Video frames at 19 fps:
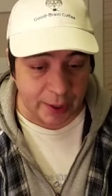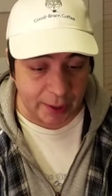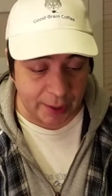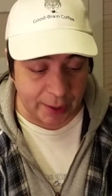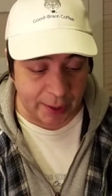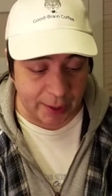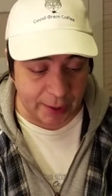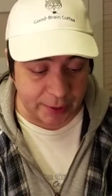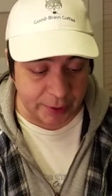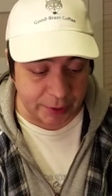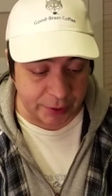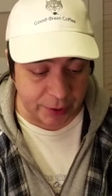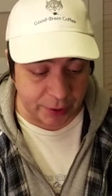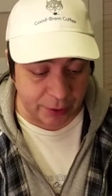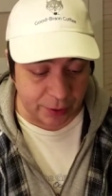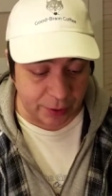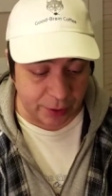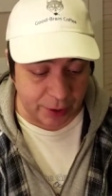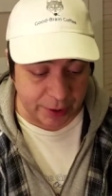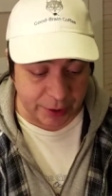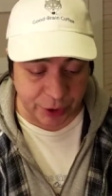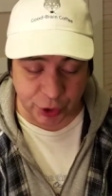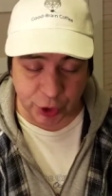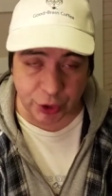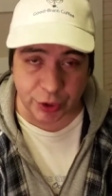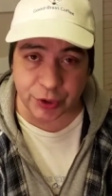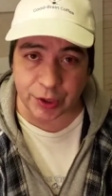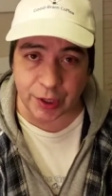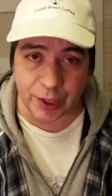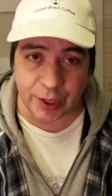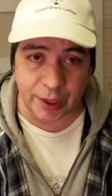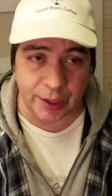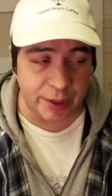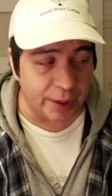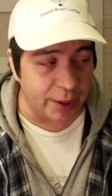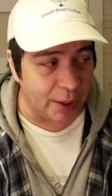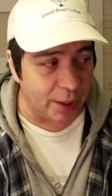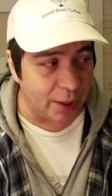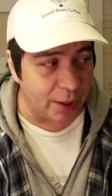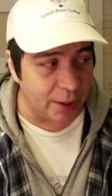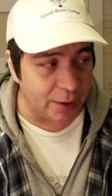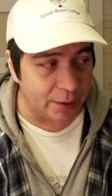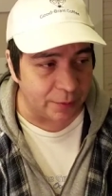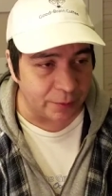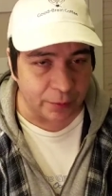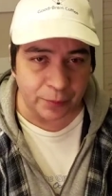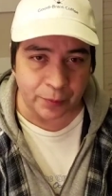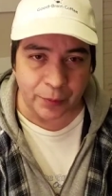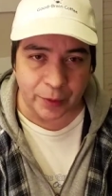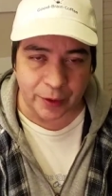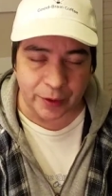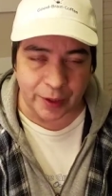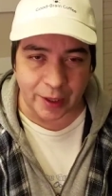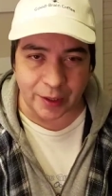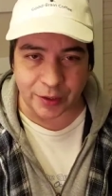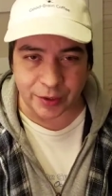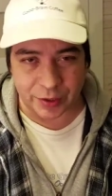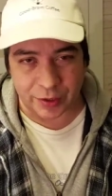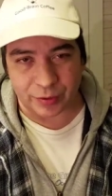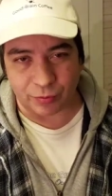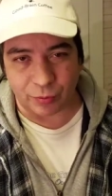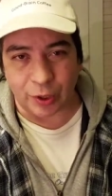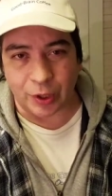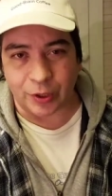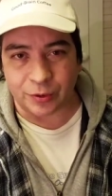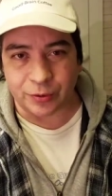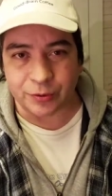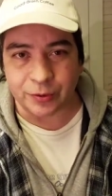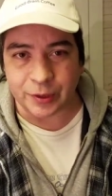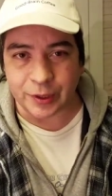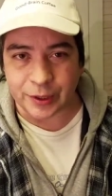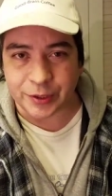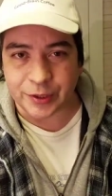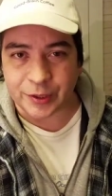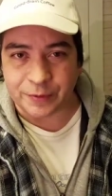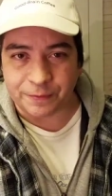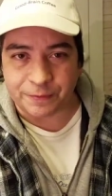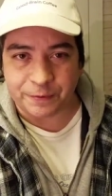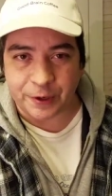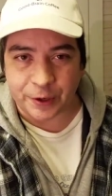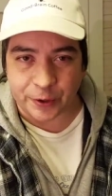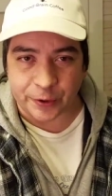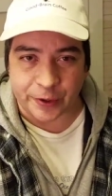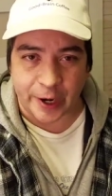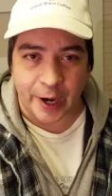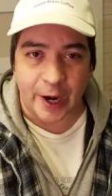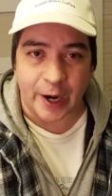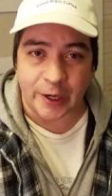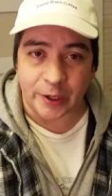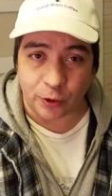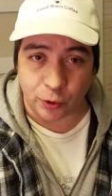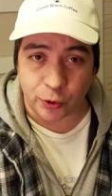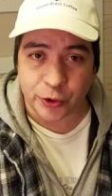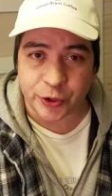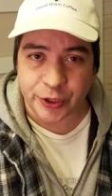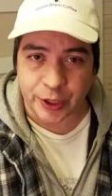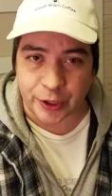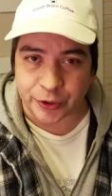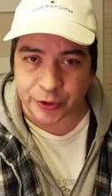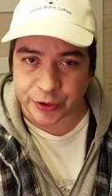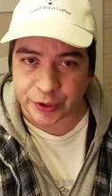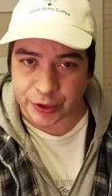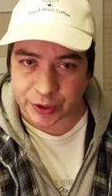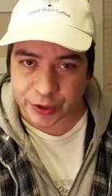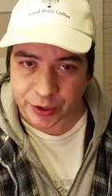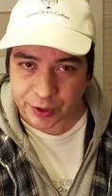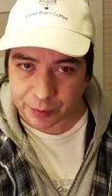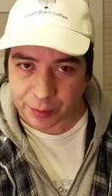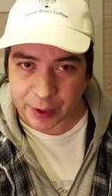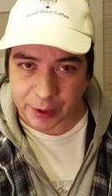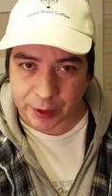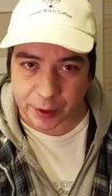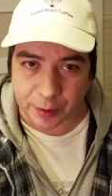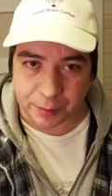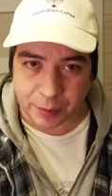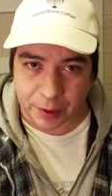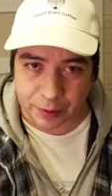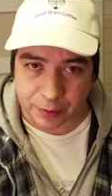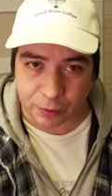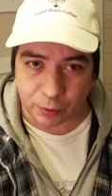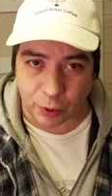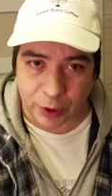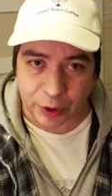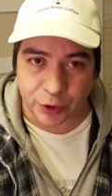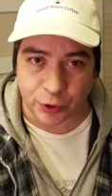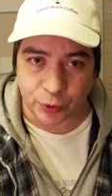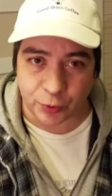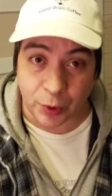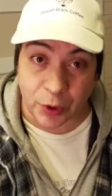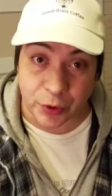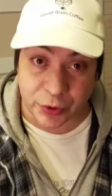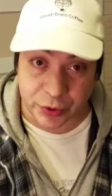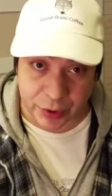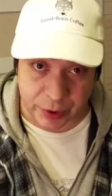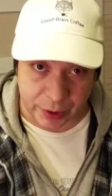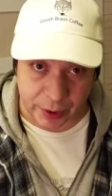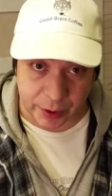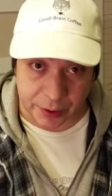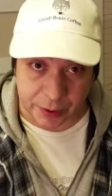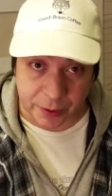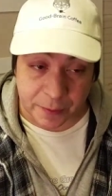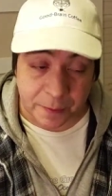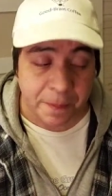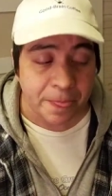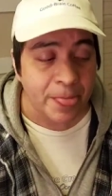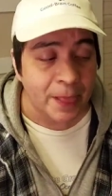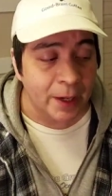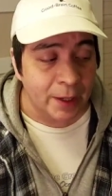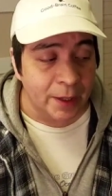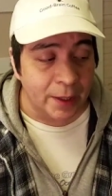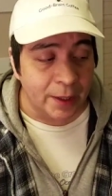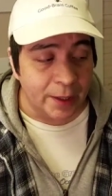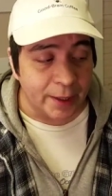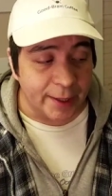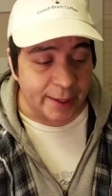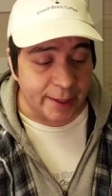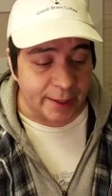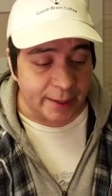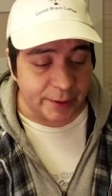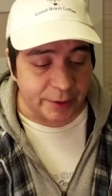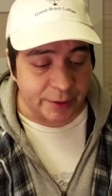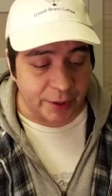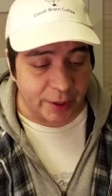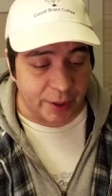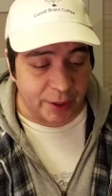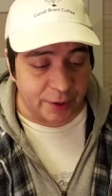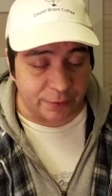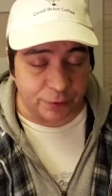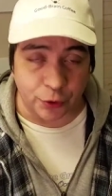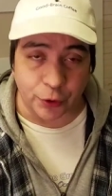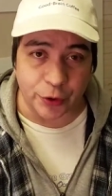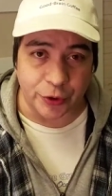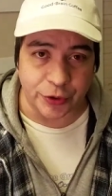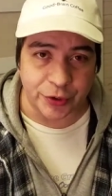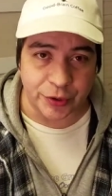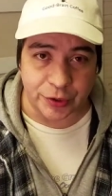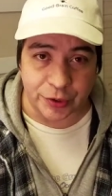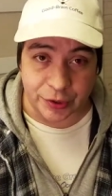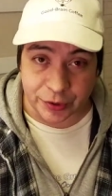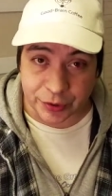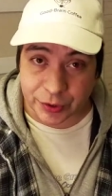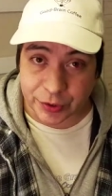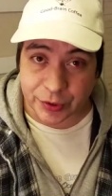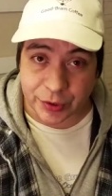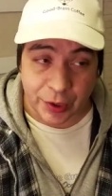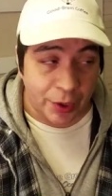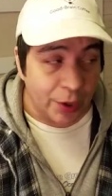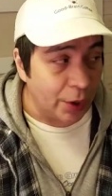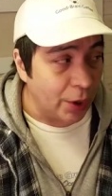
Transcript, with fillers: And let's just say uh, that's, well, it's in Fahrenheit or Celsius, depending on what you're roasting in. And uh, for instance,